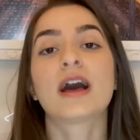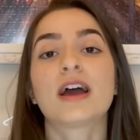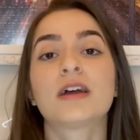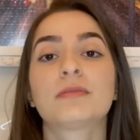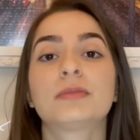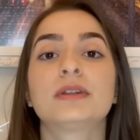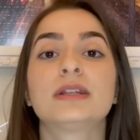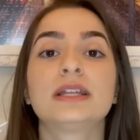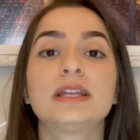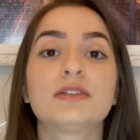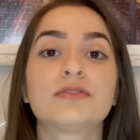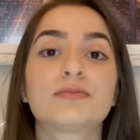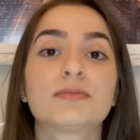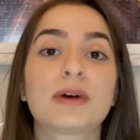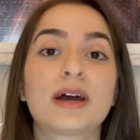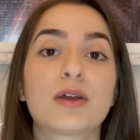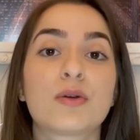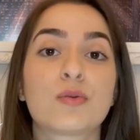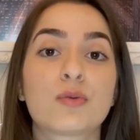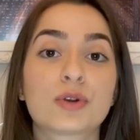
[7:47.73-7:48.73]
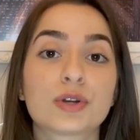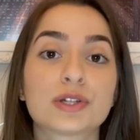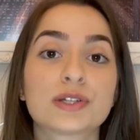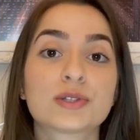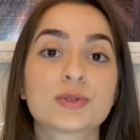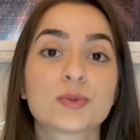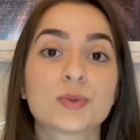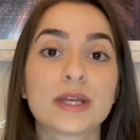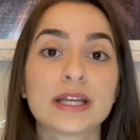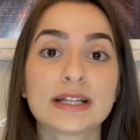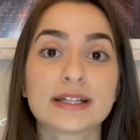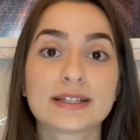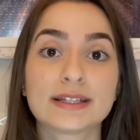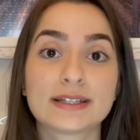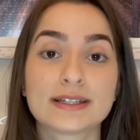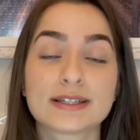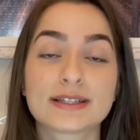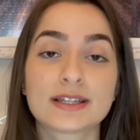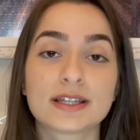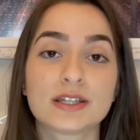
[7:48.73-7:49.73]
I believe my worst
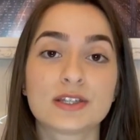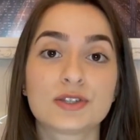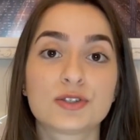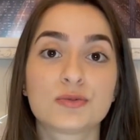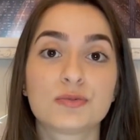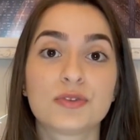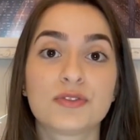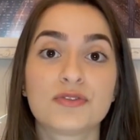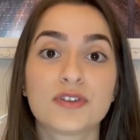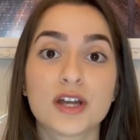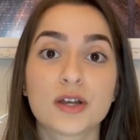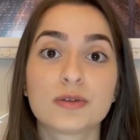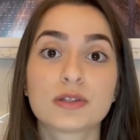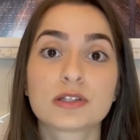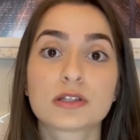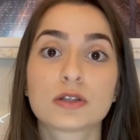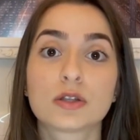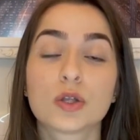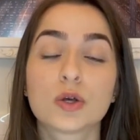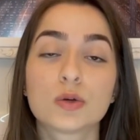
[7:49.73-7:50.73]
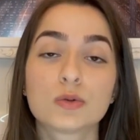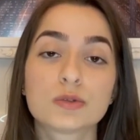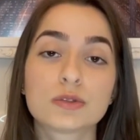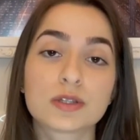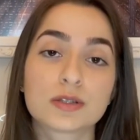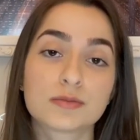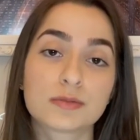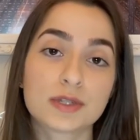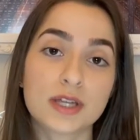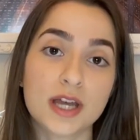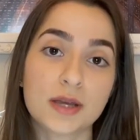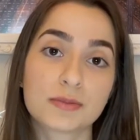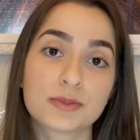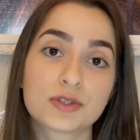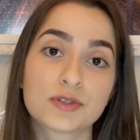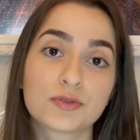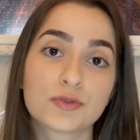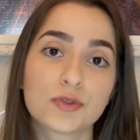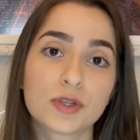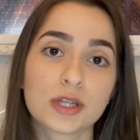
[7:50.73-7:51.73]
weakness is to be very slow sometimes
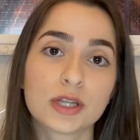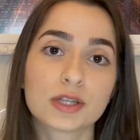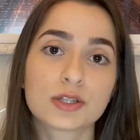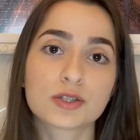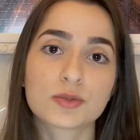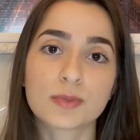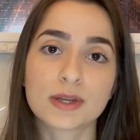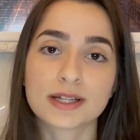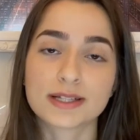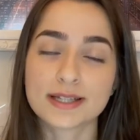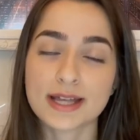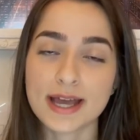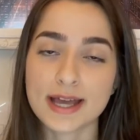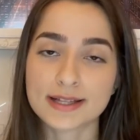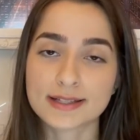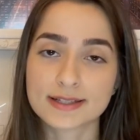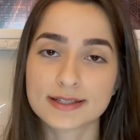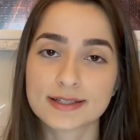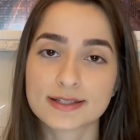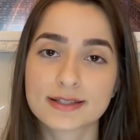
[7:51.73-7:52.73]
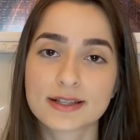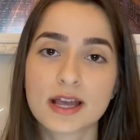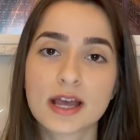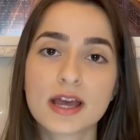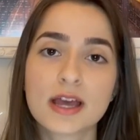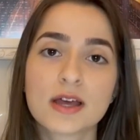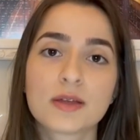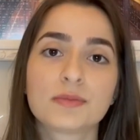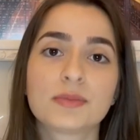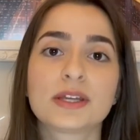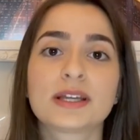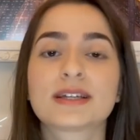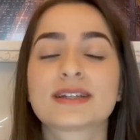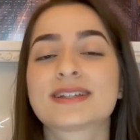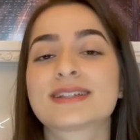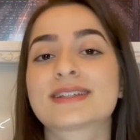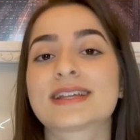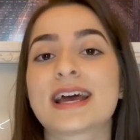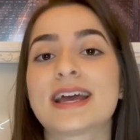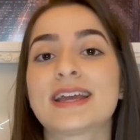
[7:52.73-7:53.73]
to finish my tasks,
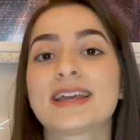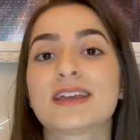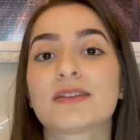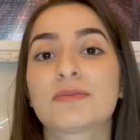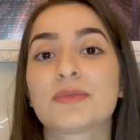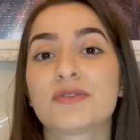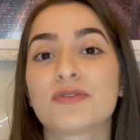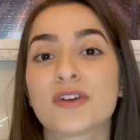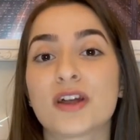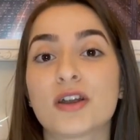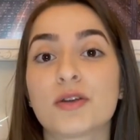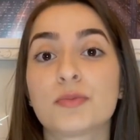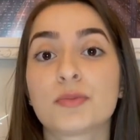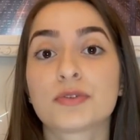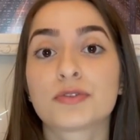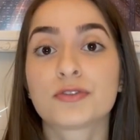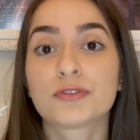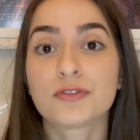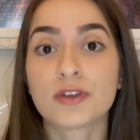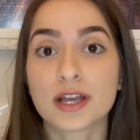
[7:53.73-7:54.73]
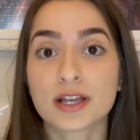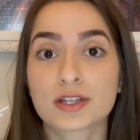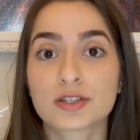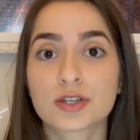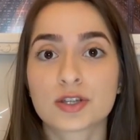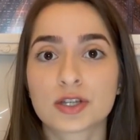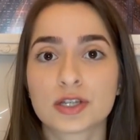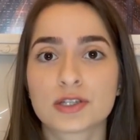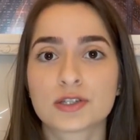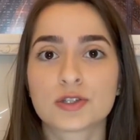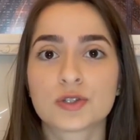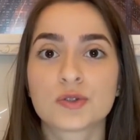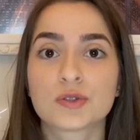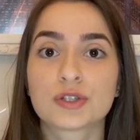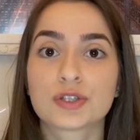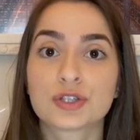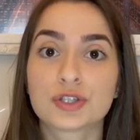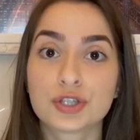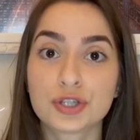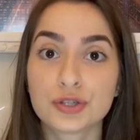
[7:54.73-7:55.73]
because I can be very perfectionist to
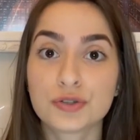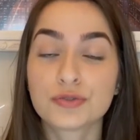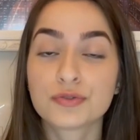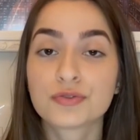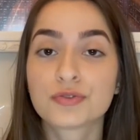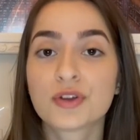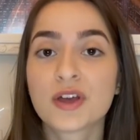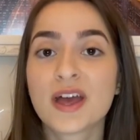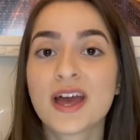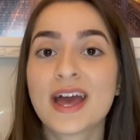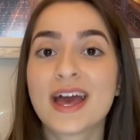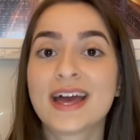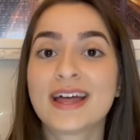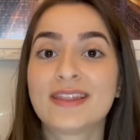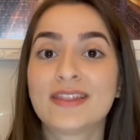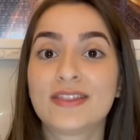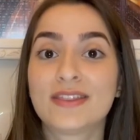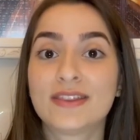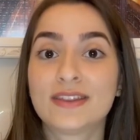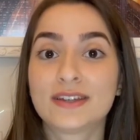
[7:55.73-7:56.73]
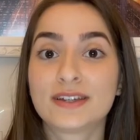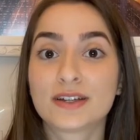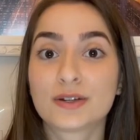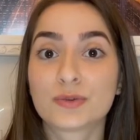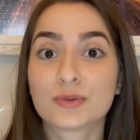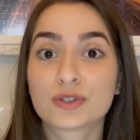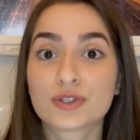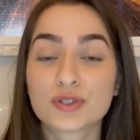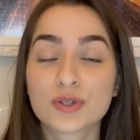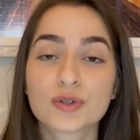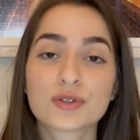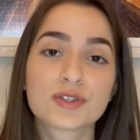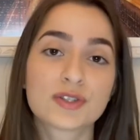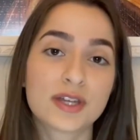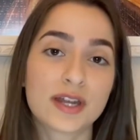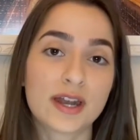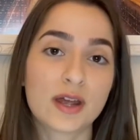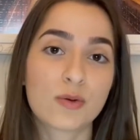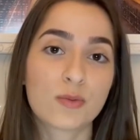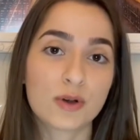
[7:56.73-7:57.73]
achieve the results
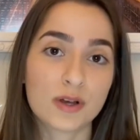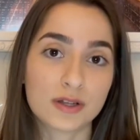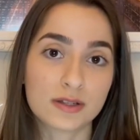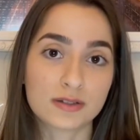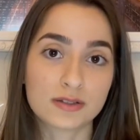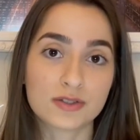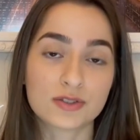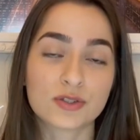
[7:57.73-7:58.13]
that I want.